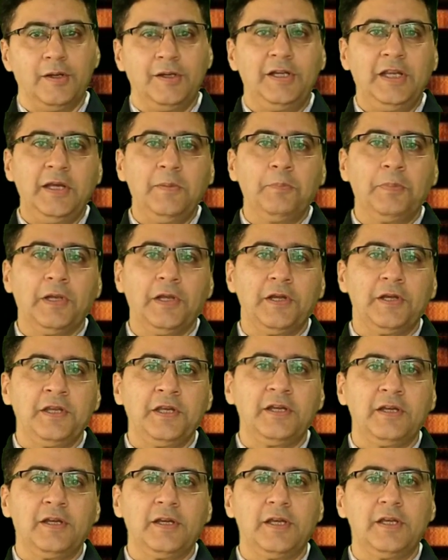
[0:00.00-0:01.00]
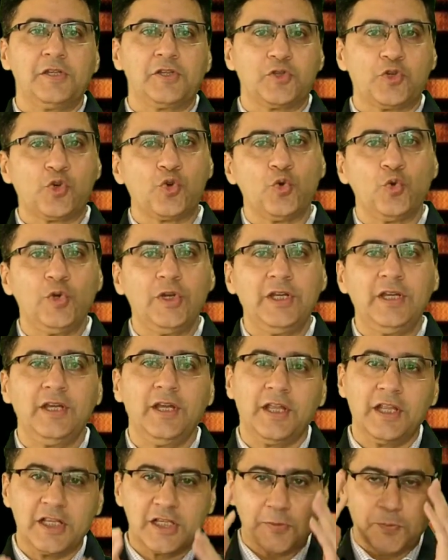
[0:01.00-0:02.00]
Deep learning is
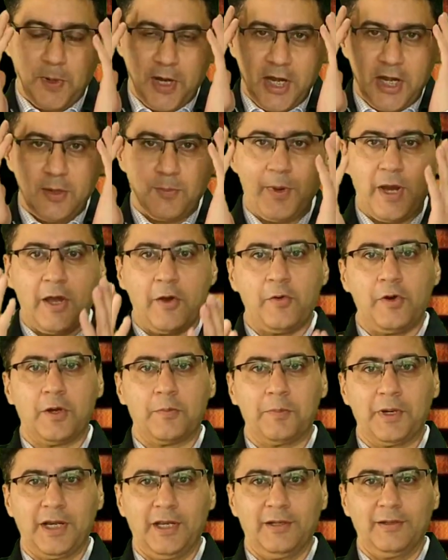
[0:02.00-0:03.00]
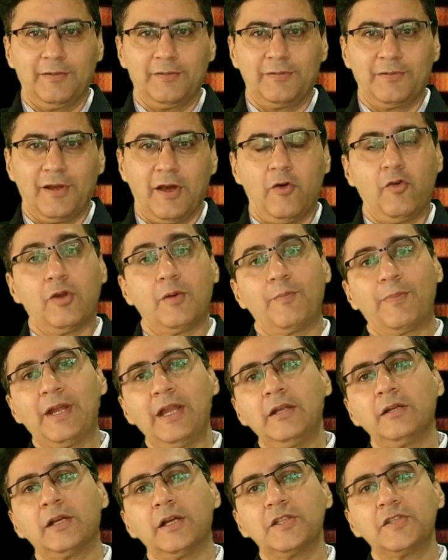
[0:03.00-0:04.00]
truly inspired by our brain. Our
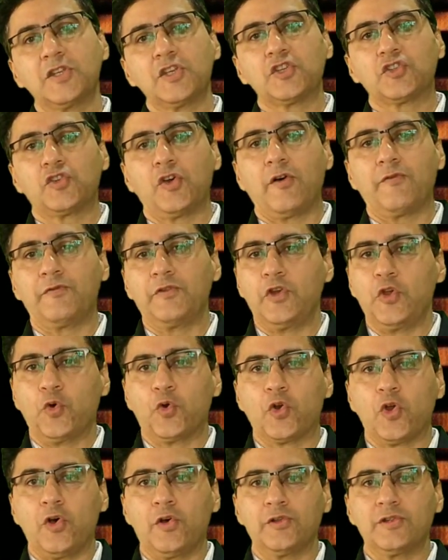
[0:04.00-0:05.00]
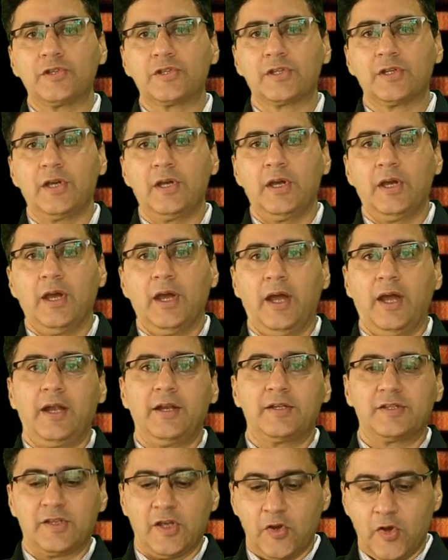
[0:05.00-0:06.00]
brain consists of neurons,
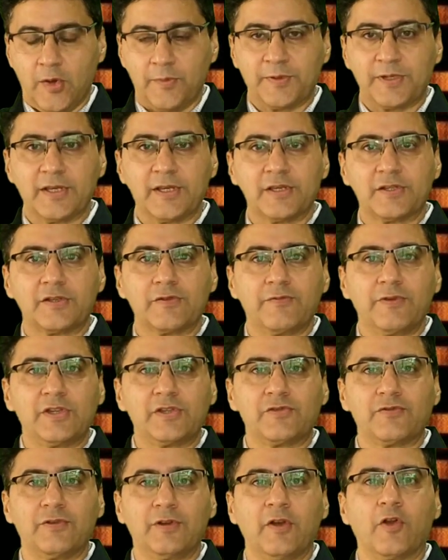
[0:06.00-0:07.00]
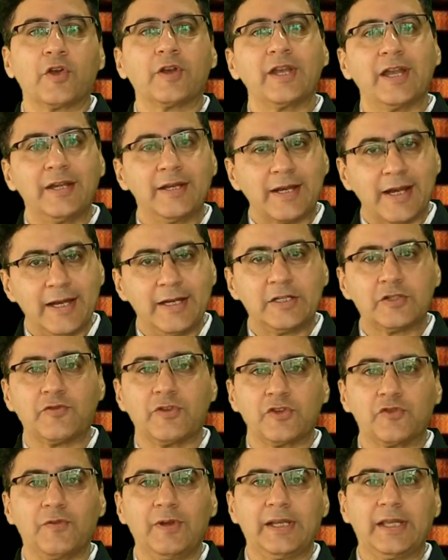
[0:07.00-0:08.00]
and synapses which are dendrites
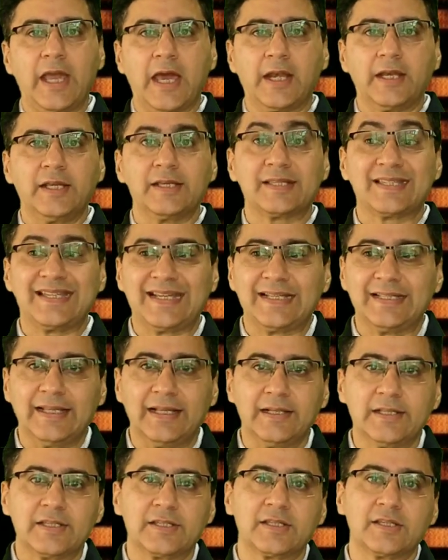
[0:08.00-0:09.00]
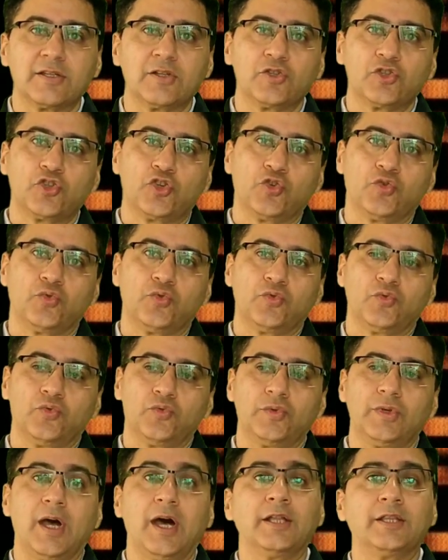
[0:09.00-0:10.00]
which will carry signals to
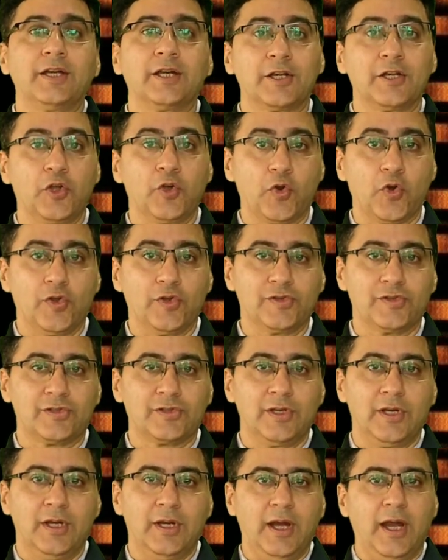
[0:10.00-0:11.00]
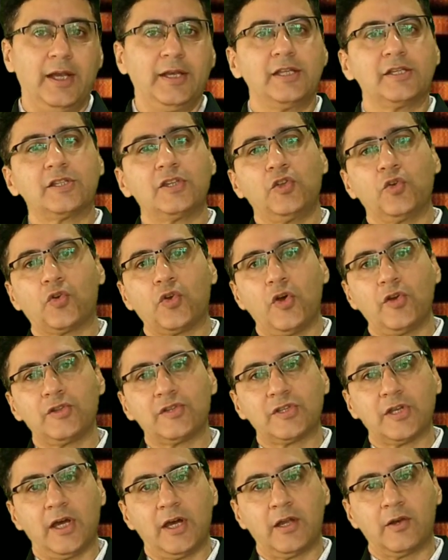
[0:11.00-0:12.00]
the other neurons and these
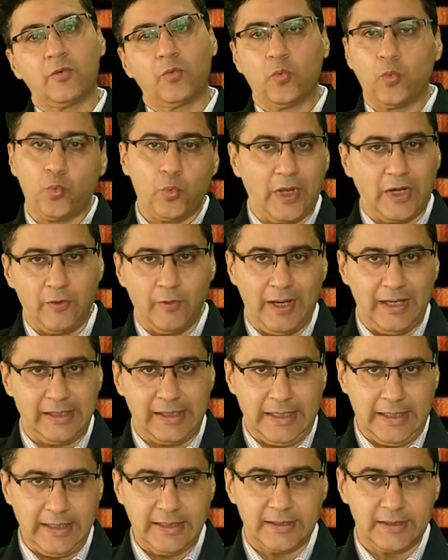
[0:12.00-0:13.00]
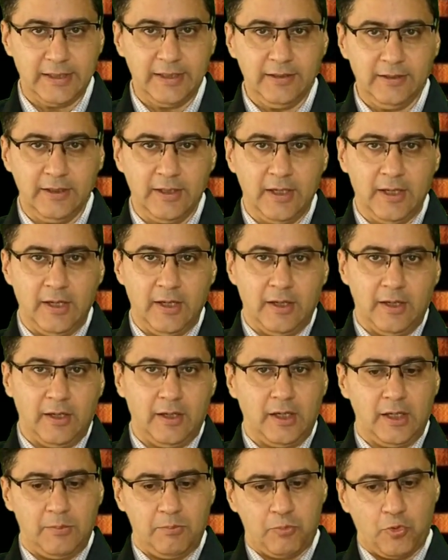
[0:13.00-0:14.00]
neurons are very well connected
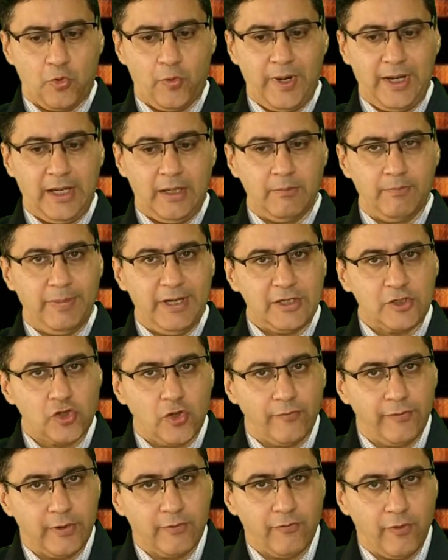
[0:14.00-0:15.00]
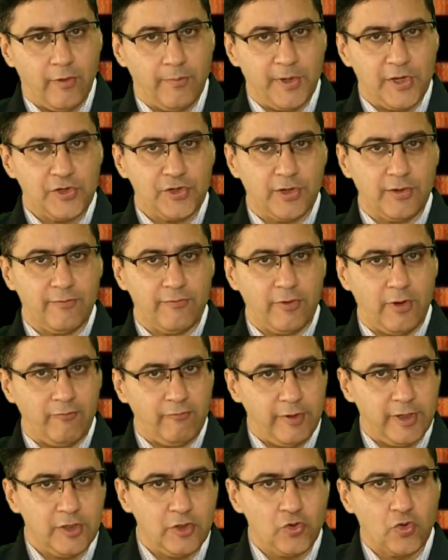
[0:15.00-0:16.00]
uh, providing bits of information from
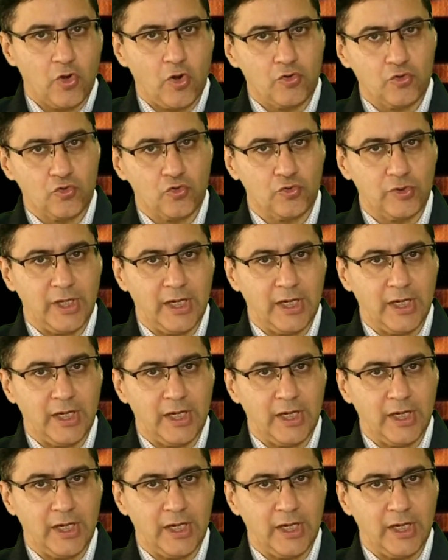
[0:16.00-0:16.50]
one neuron to